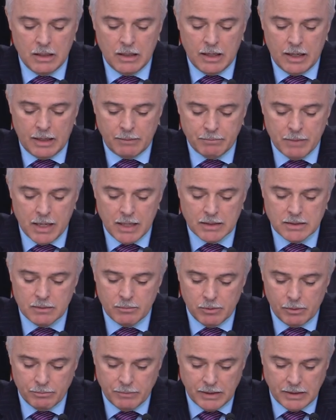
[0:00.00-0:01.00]
and
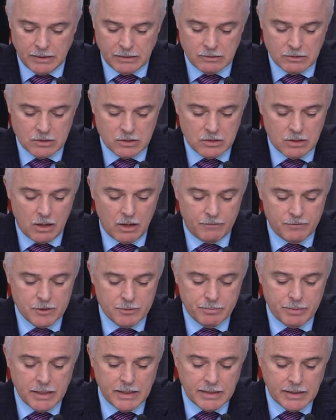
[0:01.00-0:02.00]
possible means of
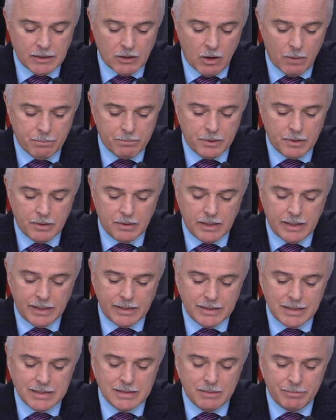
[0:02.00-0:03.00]
speeding up the
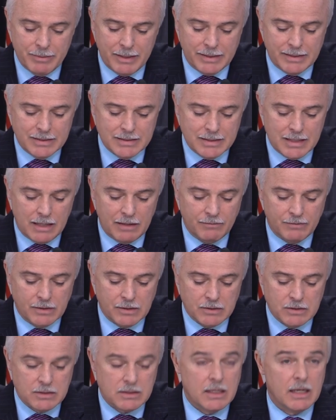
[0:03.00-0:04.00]
anticipated
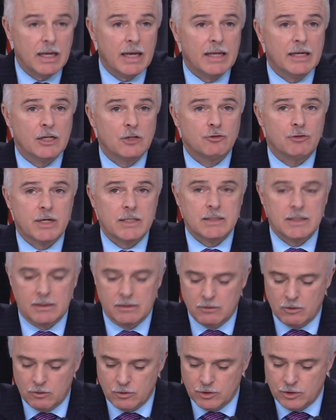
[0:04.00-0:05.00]
savings and addressing
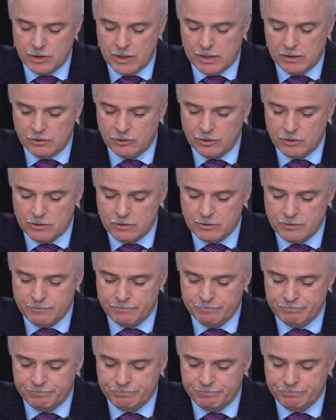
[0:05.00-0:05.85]
those challenges.